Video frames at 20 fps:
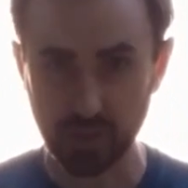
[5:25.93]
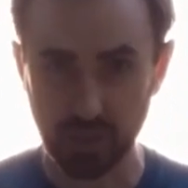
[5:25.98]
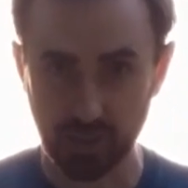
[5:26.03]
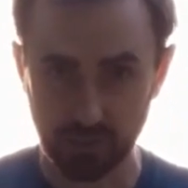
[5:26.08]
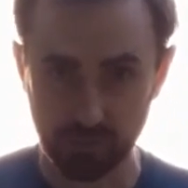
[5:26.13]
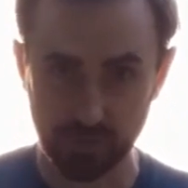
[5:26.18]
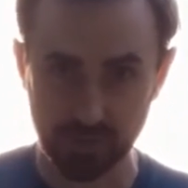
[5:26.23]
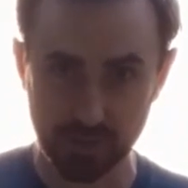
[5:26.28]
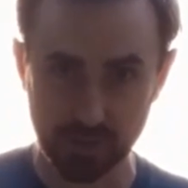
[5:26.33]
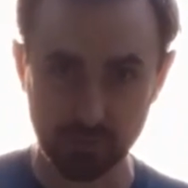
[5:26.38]
I
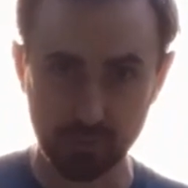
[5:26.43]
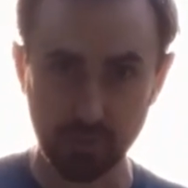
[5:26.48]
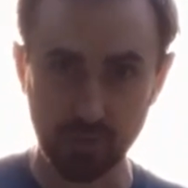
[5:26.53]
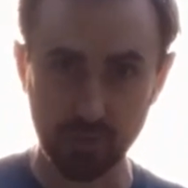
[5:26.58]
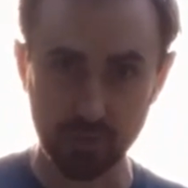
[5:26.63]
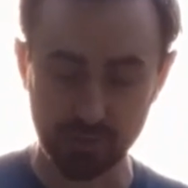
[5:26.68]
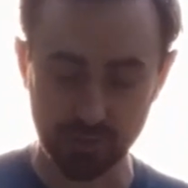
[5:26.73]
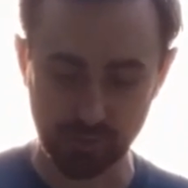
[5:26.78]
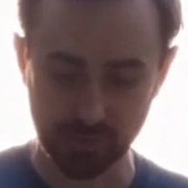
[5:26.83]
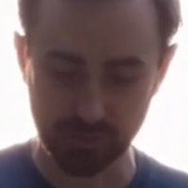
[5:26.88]
have this
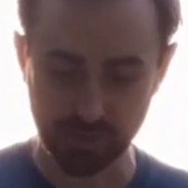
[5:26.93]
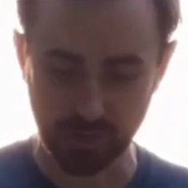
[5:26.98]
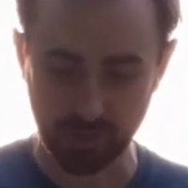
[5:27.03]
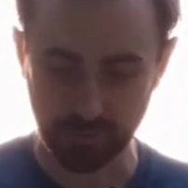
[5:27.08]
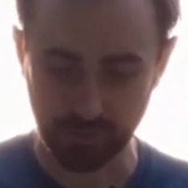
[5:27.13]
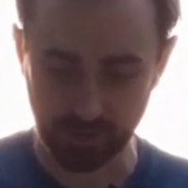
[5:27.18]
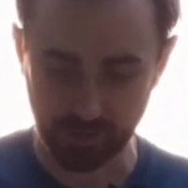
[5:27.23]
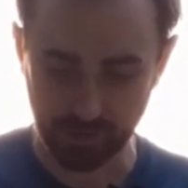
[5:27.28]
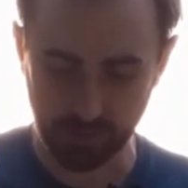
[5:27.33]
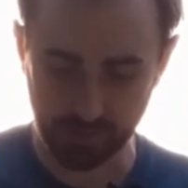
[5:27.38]
small Swiss
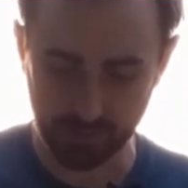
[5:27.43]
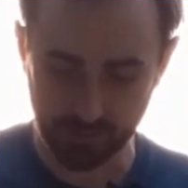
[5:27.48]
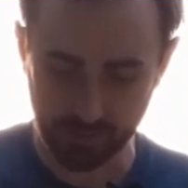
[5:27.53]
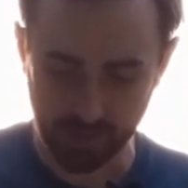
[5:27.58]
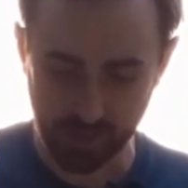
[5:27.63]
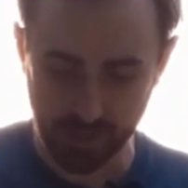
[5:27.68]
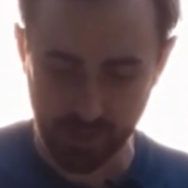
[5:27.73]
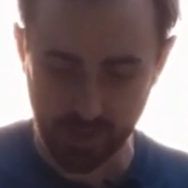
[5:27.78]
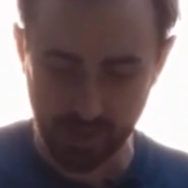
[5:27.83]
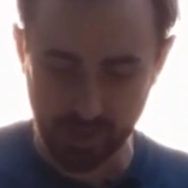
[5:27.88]
Army knife
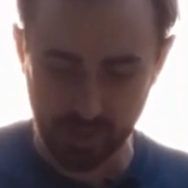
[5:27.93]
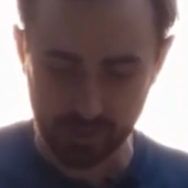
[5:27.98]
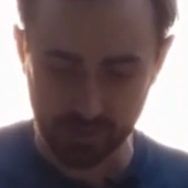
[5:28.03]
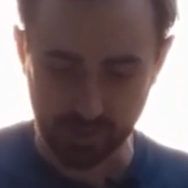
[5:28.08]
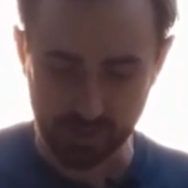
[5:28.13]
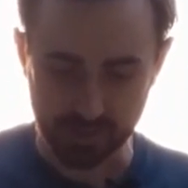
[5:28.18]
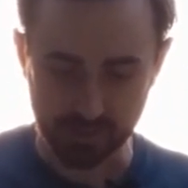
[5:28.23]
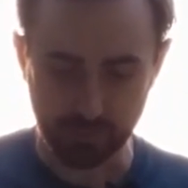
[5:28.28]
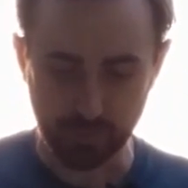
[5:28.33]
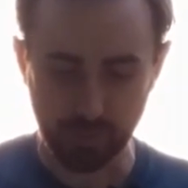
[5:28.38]

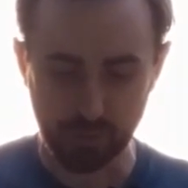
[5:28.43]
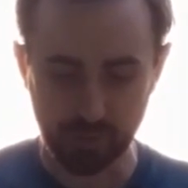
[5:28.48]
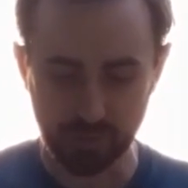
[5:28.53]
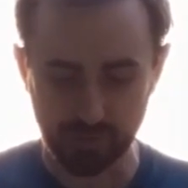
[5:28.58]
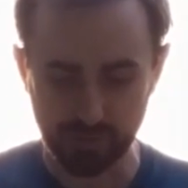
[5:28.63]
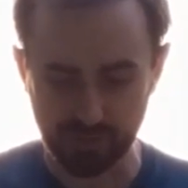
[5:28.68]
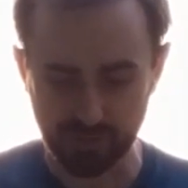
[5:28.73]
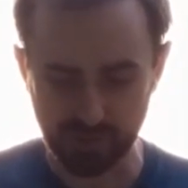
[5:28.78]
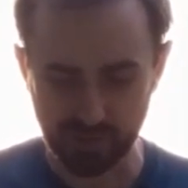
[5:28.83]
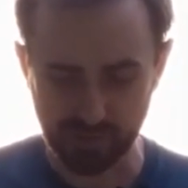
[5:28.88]
that's more
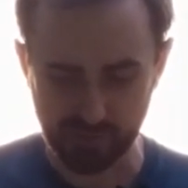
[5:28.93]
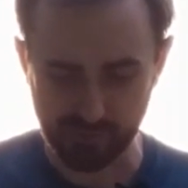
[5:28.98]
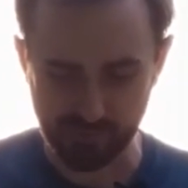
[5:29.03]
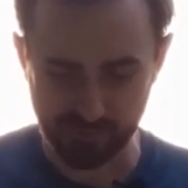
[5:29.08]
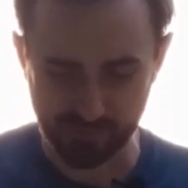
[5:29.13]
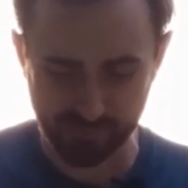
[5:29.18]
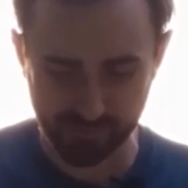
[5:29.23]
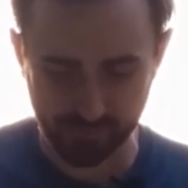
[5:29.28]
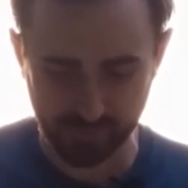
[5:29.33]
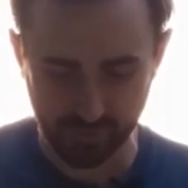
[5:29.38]
of
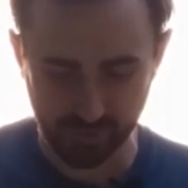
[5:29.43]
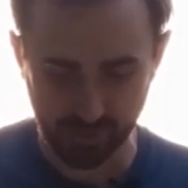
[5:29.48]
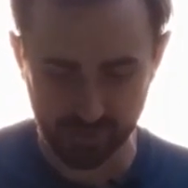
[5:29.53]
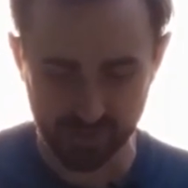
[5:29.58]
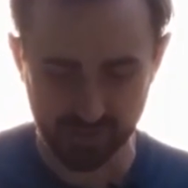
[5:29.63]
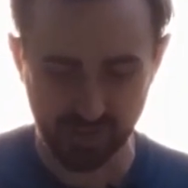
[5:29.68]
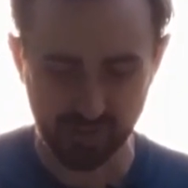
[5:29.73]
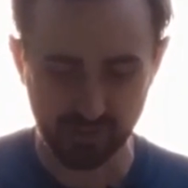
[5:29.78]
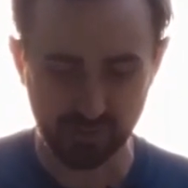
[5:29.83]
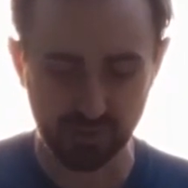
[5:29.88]

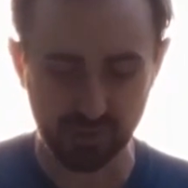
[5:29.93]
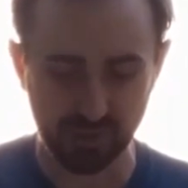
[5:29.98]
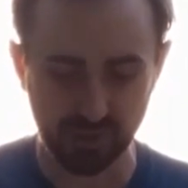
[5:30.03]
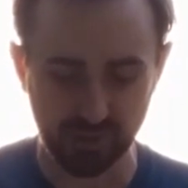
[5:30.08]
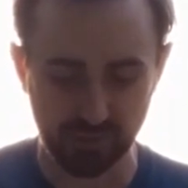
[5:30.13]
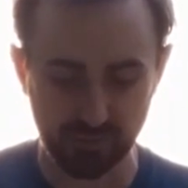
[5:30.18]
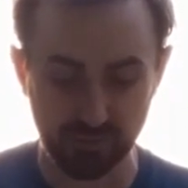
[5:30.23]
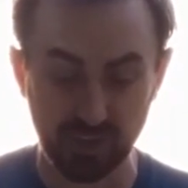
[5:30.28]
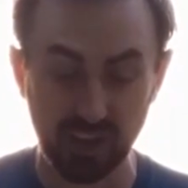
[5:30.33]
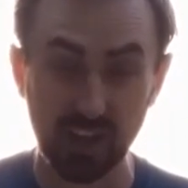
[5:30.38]
it's not
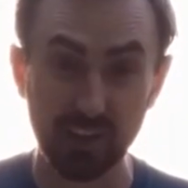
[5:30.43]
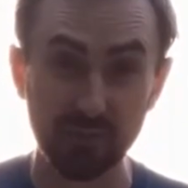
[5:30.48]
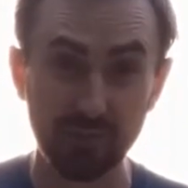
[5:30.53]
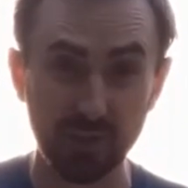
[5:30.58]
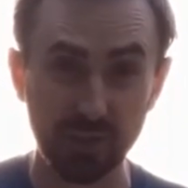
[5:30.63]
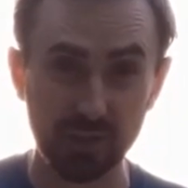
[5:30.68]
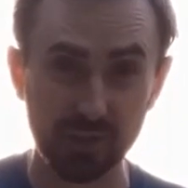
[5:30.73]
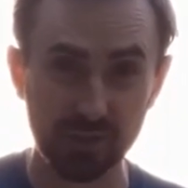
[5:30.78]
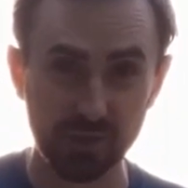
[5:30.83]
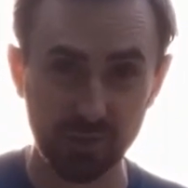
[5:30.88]
really that
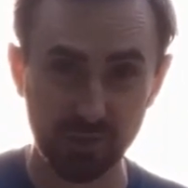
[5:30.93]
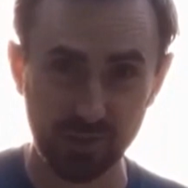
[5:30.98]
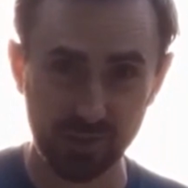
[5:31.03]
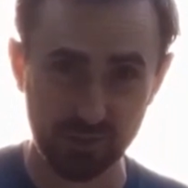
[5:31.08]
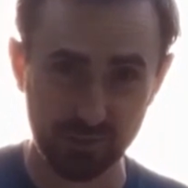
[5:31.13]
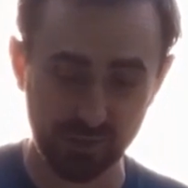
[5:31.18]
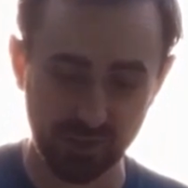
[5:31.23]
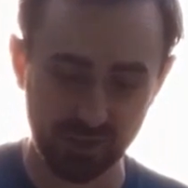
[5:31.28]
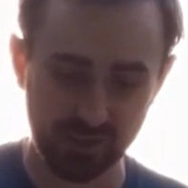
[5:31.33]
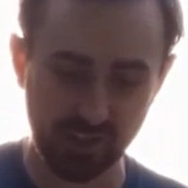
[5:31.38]
functional,
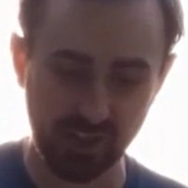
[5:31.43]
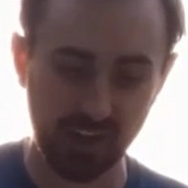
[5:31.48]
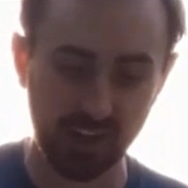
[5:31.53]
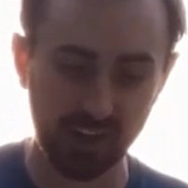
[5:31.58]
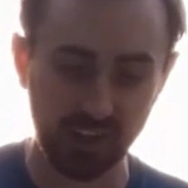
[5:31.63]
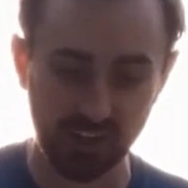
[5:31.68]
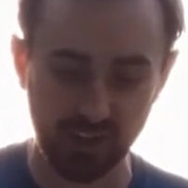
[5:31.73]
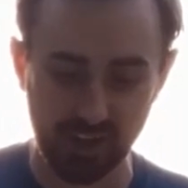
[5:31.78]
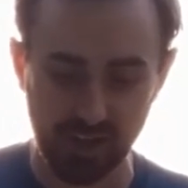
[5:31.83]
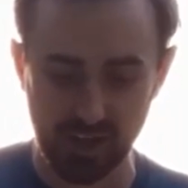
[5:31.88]
it's really
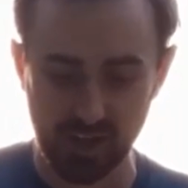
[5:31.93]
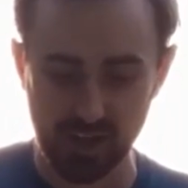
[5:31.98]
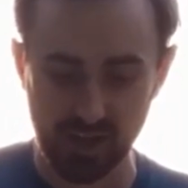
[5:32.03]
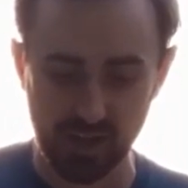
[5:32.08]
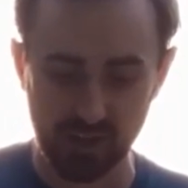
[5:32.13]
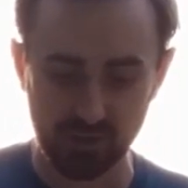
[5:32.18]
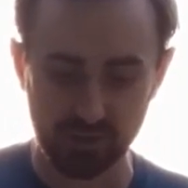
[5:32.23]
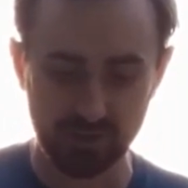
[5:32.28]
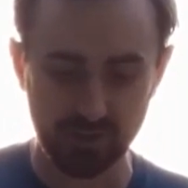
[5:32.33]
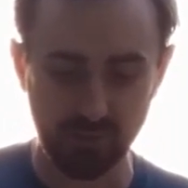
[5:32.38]
tiny.
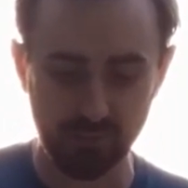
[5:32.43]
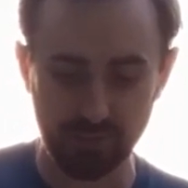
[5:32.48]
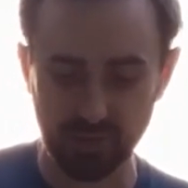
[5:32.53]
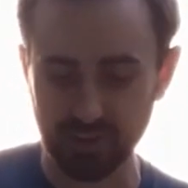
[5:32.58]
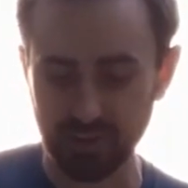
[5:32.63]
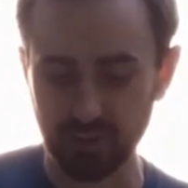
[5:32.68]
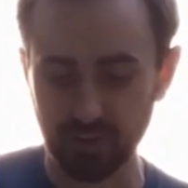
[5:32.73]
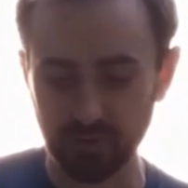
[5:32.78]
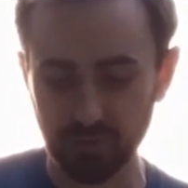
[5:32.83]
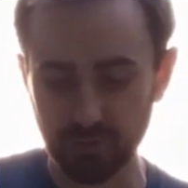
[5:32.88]
It's
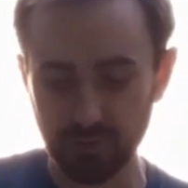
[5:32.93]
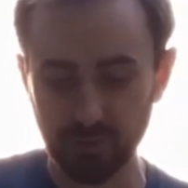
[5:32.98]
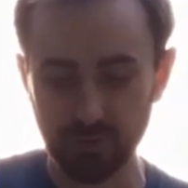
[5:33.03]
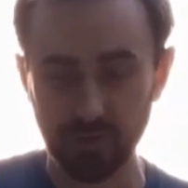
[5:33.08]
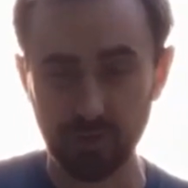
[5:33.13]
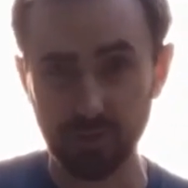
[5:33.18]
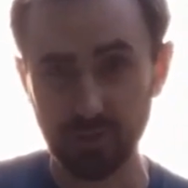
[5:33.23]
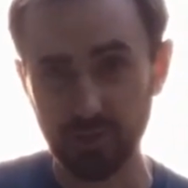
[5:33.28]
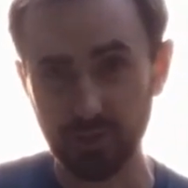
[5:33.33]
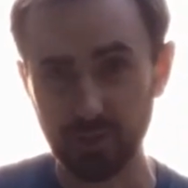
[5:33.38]
something that you would
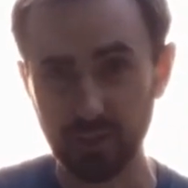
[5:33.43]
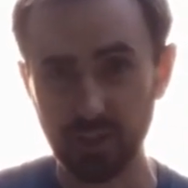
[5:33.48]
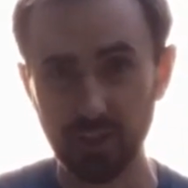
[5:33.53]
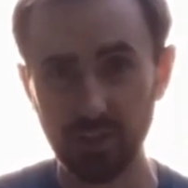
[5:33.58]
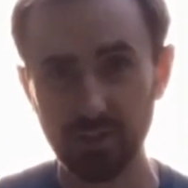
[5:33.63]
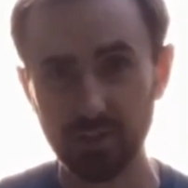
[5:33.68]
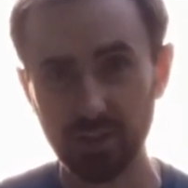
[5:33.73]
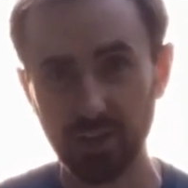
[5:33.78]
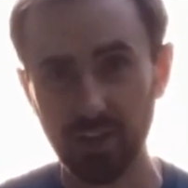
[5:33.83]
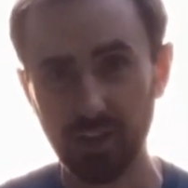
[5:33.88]
put on your
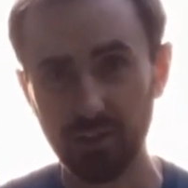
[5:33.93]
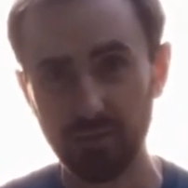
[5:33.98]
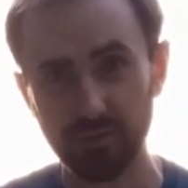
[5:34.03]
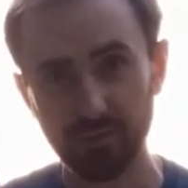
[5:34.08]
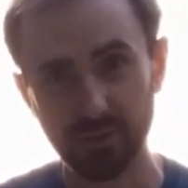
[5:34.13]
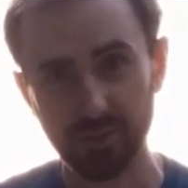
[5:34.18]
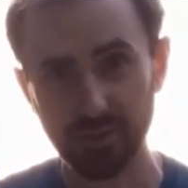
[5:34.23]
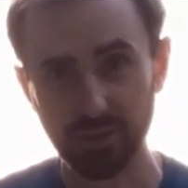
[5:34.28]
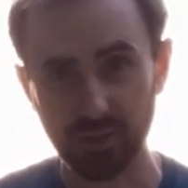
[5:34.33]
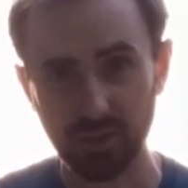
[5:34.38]
keychain
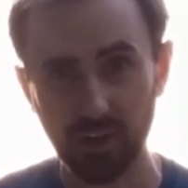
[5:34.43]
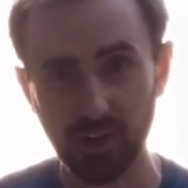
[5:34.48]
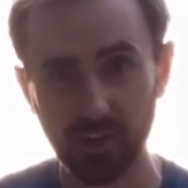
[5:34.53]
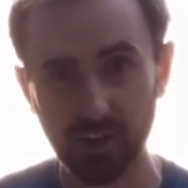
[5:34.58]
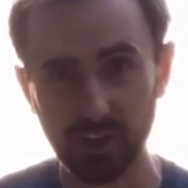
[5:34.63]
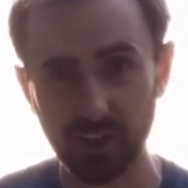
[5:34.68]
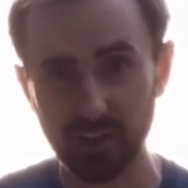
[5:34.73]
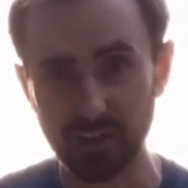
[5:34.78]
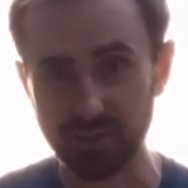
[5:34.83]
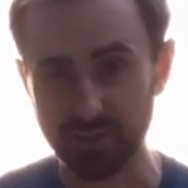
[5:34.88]
for your
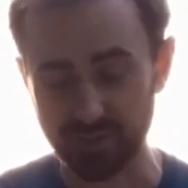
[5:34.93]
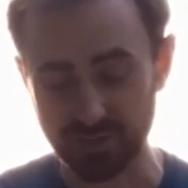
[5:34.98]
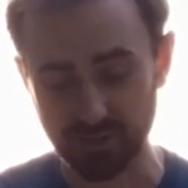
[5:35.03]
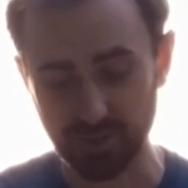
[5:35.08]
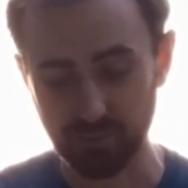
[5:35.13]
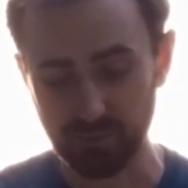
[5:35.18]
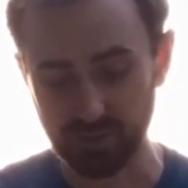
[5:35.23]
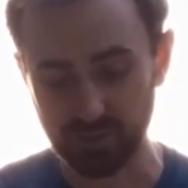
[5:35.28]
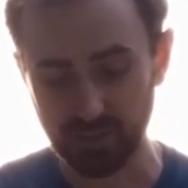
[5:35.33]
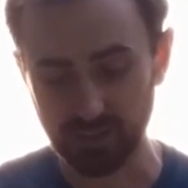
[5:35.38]
car keys or
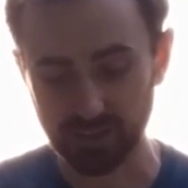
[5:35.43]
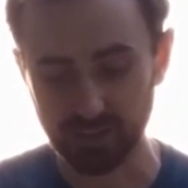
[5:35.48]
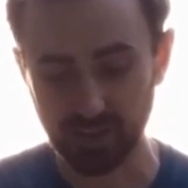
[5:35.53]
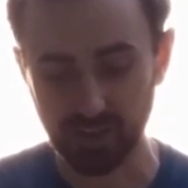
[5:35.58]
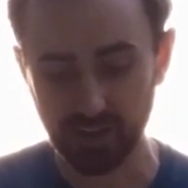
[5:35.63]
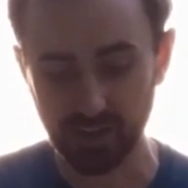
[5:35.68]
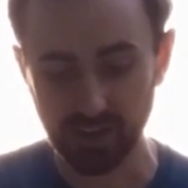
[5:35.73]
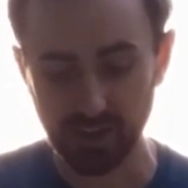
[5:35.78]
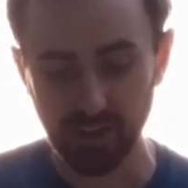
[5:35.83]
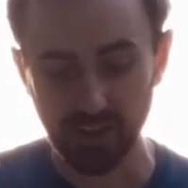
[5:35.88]
something like
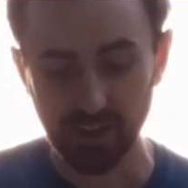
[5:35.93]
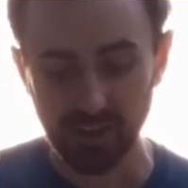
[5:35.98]
that.